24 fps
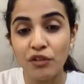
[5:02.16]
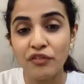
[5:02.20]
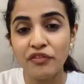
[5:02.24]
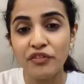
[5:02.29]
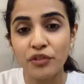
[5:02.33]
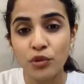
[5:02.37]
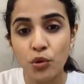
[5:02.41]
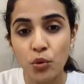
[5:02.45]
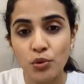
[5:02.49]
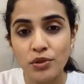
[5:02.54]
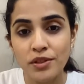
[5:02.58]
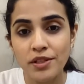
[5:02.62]
of
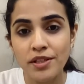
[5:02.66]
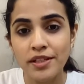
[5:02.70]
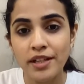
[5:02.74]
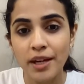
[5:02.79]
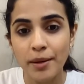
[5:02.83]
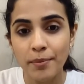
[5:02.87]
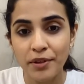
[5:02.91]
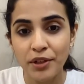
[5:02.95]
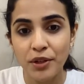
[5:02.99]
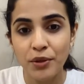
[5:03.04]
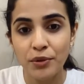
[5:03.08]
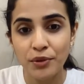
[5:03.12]
frozen
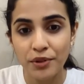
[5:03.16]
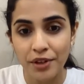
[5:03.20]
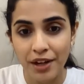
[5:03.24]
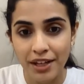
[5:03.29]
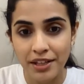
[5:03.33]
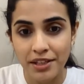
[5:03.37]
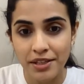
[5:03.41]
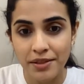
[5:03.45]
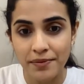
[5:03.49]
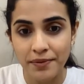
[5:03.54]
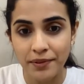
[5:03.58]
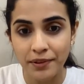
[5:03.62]
embryo
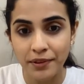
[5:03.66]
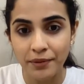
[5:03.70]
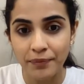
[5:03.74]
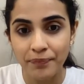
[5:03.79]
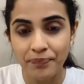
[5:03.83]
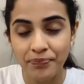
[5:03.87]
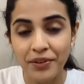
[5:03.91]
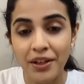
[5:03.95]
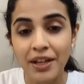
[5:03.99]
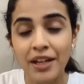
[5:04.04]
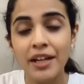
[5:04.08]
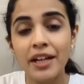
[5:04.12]
transfer,
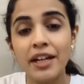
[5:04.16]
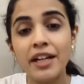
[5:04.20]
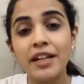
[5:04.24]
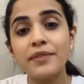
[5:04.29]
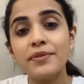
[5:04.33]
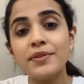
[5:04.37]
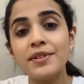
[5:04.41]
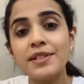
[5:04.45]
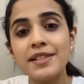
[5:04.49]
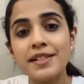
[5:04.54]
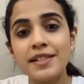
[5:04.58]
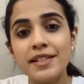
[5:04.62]
It
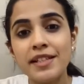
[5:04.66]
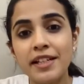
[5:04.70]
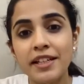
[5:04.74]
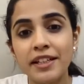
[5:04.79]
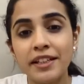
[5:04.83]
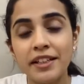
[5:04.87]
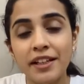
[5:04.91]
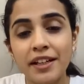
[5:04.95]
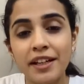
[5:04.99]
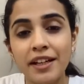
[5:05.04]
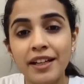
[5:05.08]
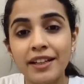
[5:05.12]
was
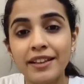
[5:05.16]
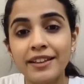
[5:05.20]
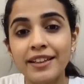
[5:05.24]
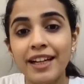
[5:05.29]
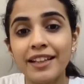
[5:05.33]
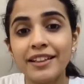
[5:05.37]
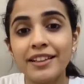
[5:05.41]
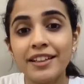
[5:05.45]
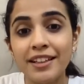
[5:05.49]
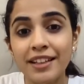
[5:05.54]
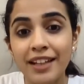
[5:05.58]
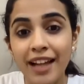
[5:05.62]
seen
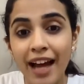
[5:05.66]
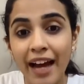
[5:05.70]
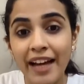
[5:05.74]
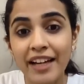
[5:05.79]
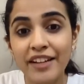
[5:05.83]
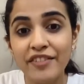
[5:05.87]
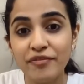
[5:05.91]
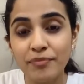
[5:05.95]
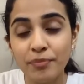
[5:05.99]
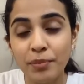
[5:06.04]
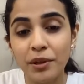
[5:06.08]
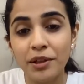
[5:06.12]
that the
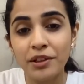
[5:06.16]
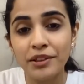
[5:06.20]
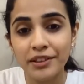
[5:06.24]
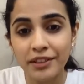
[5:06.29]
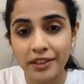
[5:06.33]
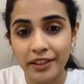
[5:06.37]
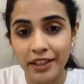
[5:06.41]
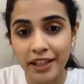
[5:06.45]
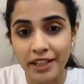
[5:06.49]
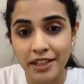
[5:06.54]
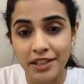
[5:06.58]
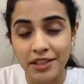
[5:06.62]
live birth
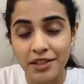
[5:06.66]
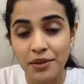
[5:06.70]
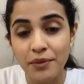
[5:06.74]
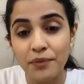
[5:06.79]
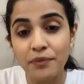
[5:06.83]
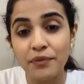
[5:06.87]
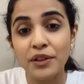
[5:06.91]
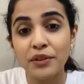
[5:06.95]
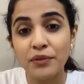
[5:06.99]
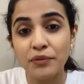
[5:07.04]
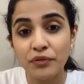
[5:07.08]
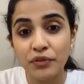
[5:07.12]
rates
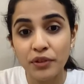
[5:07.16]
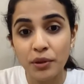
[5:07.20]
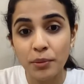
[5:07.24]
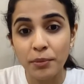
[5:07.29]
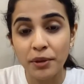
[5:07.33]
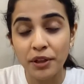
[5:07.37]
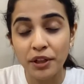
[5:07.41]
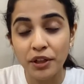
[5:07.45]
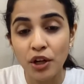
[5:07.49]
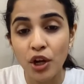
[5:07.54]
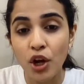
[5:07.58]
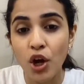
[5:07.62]
with
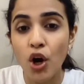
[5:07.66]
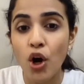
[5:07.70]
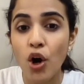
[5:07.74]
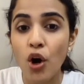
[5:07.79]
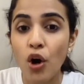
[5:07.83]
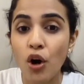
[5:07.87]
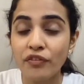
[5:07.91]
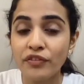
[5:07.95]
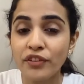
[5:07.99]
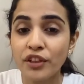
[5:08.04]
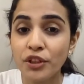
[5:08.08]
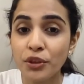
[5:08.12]
women
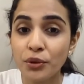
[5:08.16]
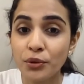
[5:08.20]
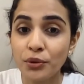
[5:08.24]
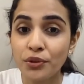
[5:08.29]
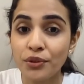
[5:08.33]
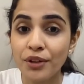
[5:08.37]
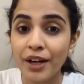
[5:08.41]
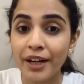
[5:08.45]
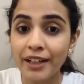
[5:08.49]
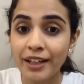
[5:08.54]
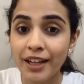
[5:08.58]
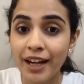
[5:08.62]
of the
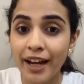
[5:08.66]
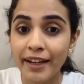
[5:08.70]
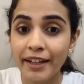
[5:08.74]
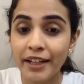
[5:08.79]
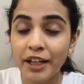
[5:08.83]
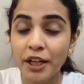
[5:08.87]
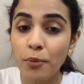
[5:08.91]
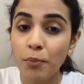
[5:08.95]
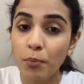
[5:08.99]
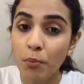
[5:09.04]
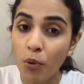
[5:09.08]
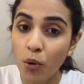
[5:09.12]
uterine
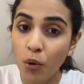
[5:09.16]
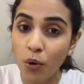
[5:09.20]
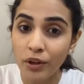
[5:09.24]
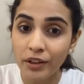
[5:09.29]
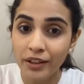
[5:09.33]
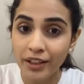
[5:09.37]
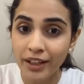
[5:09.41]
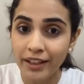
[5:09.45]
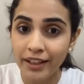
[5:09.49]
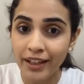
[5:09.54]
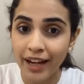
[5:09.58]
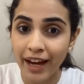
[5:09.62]
lining more
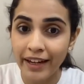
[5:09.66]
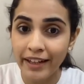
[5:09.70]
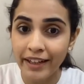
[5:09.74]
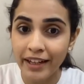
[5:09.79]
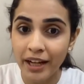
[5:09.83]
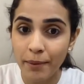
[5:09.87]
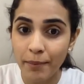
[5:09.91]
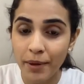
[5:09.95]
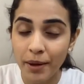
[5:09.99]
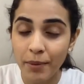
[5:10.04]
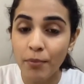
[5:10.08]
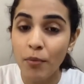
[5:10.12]
than 9
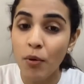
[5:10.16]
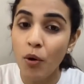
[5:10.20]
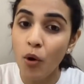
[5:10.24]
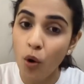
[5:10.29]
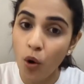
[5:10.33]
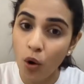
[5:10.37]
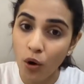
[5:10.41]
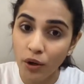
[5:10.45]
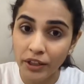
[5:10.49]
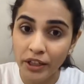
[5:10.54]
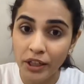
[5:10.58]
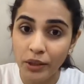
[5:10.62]
mm
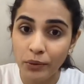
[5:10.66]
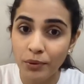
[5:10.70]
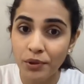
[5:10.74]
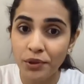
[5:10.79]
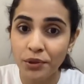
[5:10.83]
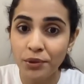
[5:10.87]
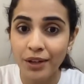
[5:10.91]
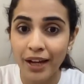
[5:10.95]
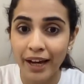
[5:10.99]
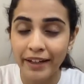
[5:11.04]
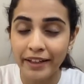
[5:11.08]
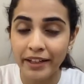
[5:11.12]
or equal
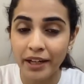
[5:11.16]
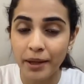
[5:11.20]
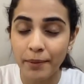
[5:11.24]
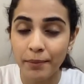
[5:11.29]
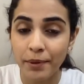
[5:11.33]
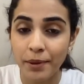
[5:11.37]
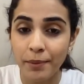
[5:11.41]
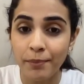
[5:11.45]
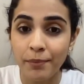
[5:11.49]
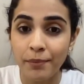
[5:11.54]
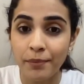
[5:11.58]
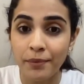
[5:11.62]
to 9
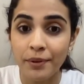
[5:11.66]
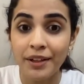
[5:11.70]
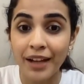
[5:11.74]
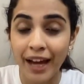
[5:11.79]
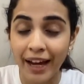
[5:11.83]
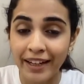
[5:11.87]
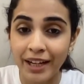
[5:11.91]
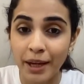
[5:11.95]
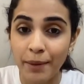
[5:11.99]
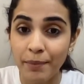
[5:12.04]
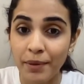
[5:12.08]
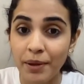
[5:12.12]

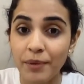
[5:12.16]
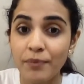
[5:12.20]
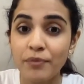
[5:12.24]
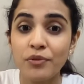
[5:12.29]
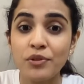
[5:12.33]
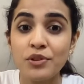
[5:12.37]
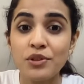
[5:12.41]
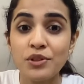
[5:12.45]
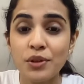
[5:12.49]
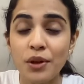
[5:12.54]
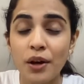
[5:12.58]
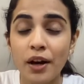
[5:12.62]
mm
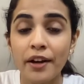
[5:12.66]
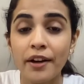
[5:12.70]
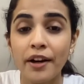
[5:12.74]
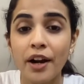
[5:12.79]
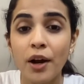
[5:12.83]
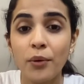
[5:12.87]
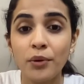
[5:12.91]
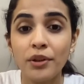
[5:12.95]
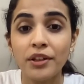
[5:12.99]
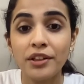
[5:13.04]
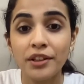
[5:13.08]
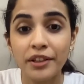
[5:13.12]
was
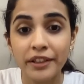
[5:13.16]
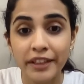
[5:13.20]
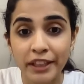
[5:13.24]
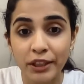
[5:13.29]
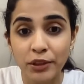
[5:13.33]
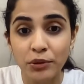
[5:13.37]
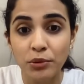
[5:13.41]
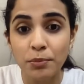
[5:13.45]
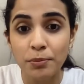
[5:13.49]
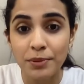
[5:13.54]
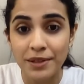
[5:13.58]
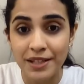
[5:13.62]
around
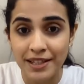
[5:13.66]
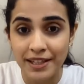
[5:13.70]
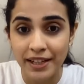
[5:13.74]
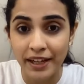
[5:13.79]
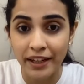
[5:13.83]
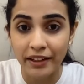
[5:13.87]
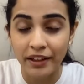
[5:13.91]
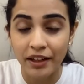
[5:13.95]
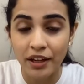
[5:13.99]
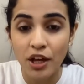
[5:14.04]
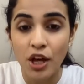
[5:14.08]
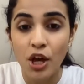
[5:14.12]

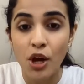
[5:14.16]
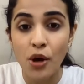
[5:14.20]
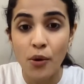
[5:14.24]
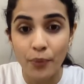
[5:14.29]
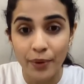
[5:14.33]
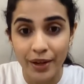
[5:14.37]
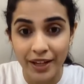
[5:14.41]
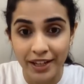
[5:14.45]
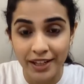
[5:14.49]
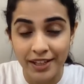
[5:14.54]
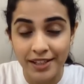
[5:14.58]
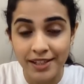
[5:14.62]
32%,
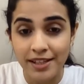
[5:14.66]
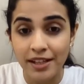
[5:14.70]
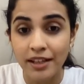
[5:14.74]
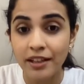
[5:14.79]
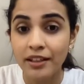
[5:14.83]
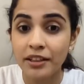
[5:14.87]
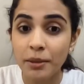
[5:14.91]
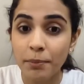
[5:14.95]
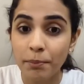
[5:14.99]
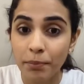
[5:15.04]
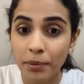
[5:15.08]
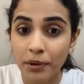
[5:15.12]
whereas
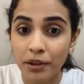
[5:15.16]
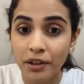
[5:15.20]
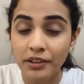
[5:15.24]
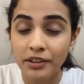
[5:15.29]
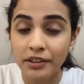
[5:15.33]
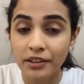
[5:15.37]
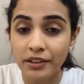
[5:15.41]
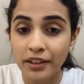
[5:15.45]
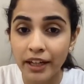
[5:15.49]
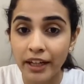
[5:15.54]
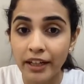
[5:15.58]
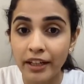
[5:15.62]
the
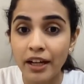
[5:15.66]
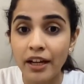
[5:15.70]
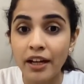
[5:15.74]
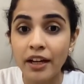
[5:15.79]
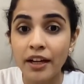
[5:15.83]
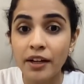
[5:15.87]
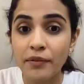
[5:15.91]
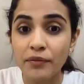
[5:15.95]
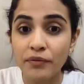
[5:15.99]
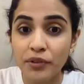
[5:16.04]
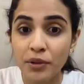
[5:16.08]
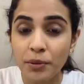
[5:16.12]
birth rate
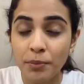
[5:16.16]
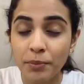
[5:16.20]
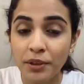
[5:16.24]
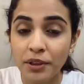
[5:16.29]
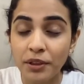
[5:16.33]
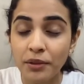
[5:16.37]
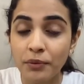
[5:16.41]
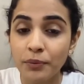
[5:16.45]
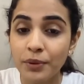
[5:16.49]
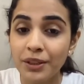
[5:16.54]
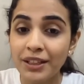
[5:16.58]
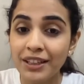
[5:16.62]
in
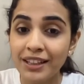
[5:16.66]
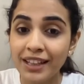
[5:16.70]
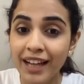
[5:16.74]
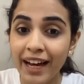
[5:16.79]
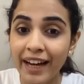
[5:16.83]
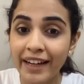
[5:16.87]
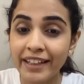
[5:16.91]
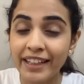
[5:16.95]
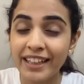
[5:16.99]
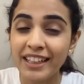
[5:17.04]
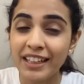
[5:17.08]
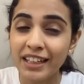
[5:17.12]
women with
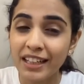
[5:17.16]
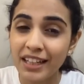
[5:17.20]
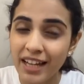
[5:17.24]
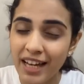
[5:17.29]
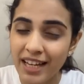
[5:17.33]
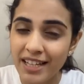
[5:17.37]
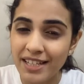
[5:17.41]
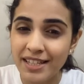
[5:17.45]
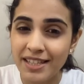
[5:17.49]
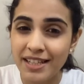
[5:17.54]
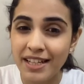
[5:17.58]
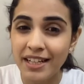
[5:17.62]
lining
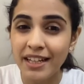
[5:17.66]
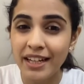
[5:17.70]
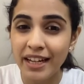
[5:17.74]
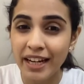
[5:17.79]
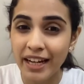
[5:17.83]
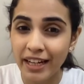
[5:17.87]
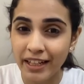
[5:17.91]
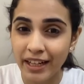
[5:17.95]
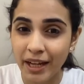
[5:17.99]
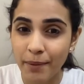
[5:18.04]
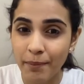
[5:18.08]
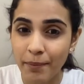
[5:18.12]
less than
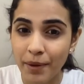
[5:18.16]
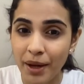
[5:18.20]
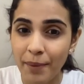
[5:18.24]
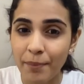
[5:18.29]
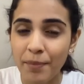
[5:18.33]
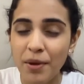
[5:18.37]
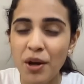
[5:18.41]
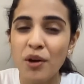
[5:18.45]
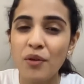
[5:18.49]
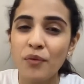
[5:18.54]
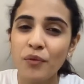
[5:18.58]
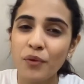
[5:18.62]
8
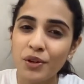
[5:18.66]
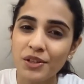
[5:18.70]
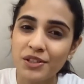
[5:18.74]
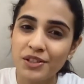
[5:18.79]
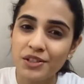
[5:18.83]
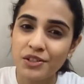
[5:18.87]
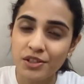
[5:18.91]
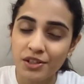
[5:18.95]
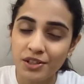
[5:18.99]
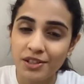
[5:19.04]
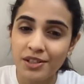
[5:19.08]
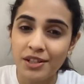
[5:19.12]
mm was
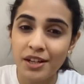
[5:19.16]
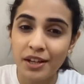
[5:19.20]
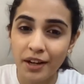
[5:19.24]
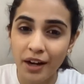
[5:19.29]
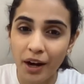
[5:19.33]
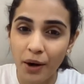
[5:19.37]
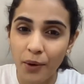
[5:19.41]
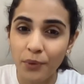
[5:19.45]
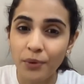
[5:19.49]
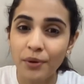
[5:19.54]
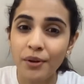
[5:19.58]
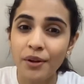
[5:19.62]
just
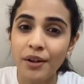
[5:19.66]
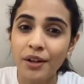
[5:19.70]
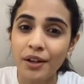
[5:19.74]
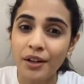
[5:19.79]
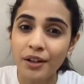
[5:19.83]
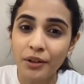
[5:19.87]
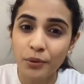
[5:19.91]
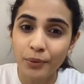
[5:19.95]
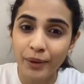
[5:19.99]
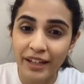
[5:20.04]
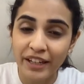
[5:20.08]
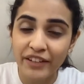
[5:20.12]
around
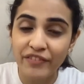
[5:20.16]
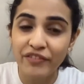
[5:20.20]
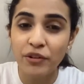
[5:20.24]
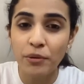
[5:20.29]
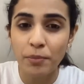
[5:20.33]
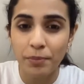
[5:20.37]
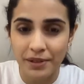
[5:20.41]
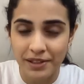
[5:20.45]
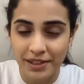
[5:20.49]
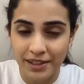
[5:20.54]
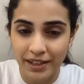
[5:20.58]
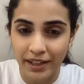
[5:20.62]

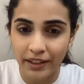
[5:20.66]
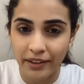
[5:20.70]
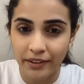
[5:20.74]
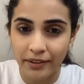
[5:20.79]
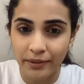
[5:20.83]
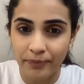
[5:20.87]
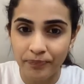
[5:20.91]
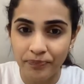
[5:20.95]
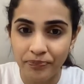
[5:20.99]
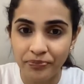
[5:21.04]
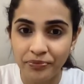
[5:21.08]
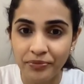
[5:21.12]
24%.
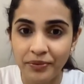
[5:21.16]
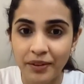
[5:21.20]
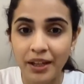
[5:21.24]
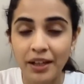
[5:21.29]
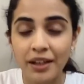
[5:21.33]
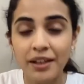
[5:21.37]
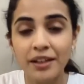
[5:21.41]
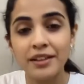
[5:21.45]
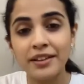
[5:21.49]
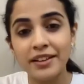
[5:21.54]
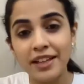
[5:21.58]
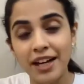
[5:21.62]

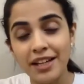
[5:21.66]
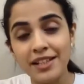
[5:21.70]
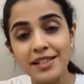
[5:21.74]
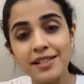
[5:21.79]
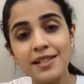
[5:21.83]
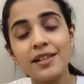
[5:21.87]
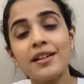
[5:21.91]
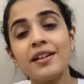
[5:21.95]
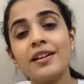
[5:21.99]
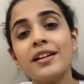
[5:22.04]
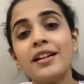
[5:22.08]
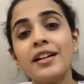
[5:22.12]

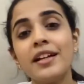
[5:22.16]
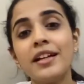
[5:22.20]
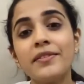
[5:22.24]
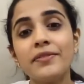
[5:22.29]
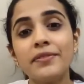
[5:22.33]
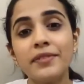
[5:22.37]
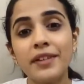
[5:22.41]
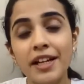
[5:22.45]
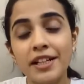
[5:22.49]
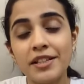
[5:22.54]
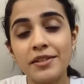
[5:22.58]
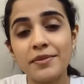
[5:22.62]
Thus,
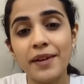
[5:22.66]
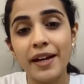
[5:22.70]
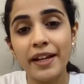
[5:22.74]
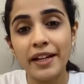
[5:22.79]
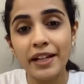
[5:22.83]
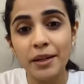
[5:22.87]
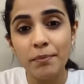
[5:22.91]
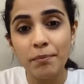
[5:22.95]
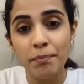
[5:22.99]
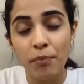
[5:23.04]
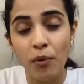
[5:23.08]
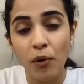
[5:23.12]
it gets
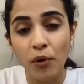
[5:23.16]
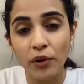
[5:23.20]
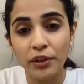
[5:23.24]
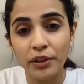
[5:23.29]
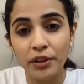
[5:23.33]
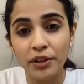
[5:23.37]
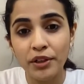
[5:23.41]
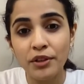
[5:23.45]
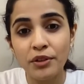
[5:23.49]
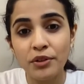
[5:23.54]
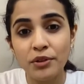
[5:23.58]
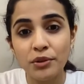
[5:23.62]
very
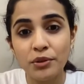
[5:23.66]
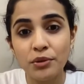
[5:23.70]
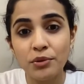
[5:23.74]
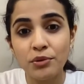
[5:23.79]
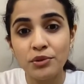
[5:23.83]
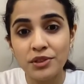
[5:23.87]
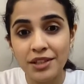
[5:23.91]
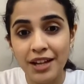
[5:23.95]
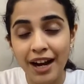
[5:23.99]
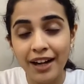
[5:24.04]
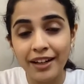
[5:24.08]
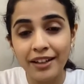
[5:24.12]
important to
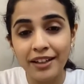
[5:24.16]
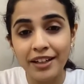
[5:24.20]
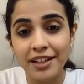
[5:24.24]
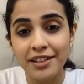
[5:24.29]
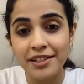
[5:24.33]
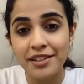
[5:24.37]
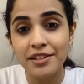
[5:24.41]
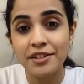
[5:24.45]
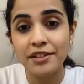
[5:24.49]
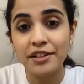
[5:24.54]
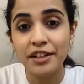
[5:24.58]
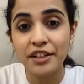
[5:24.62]
start
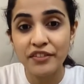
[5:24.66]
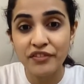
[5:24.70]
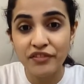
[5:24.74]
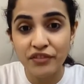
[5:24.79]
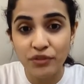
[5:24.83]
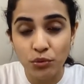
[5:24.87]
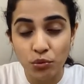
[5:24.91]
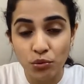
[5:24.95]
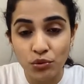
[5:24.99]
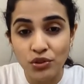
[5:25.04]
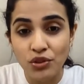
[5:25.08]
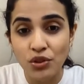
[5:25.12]
considering
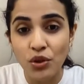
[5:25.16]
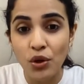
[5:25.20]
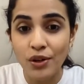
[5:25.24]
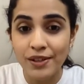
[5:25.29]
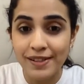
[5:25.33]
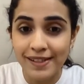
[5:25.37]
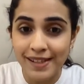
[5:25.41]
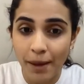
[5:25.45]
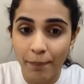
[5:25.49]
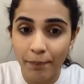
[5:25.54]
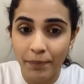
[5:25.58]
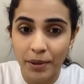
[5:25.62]
foods or
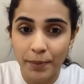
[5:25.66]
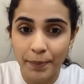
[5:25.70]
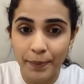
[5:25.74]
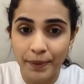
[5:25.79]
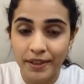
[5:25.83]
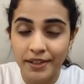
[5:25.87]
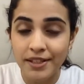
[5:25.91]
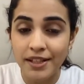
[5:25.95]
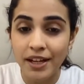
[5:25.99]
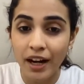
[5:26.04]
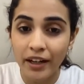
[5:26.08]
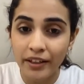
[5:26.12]

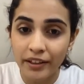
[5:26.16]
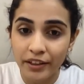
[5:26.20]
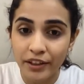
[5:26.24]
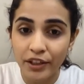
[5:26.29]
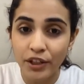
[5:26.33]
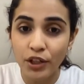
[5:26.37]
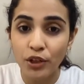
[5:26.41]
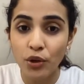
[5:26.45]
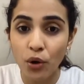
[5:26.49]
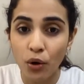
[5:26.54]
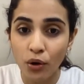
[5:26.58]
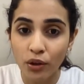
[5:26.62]
supplements under
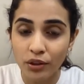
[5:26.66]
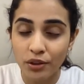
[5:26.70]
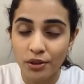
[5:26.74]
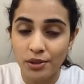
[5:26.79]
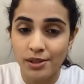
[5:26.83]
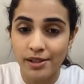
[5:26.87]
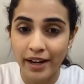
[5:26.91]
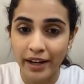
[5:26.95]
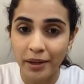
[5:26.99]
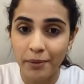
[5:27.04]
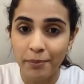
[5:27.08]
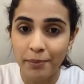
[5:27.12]
your
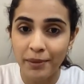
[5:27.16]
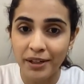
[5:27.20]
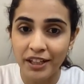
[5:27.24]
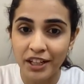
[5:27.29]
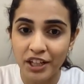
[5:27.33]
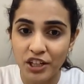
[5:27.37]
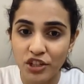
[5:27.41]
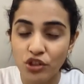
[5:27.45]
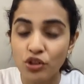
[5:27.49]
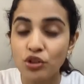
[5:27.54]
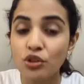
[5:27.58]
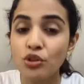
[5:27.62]
doctor's
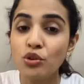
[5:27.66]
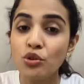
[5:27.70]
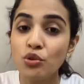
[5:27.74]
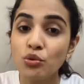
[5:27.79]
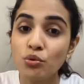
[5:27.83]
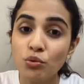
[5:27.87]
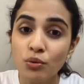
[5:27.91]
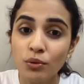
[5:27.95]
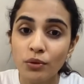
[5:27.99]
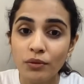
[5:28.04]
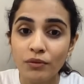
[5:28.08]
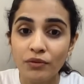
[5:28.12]
recommendation
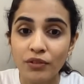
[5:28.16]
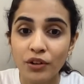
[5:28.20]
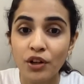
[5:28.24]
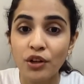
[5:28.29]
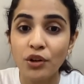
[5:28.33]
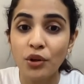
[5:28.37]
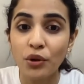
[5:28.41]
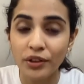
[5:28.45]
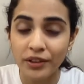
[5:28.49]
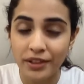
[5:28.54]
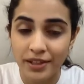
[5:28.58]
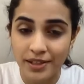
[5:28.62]
to work
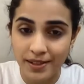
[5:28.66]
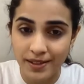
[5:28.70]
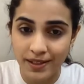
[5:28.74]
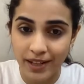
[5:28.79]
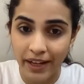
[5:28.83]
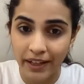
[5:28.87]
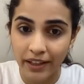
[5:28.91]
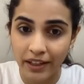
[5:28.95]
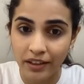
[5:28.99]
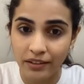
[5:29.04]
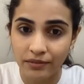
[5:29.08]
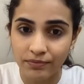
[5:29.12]
on this
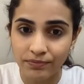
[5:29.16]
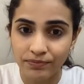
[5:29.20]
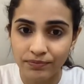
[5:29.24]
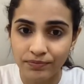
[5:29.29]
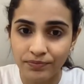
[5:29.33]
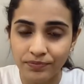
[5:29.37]
lining.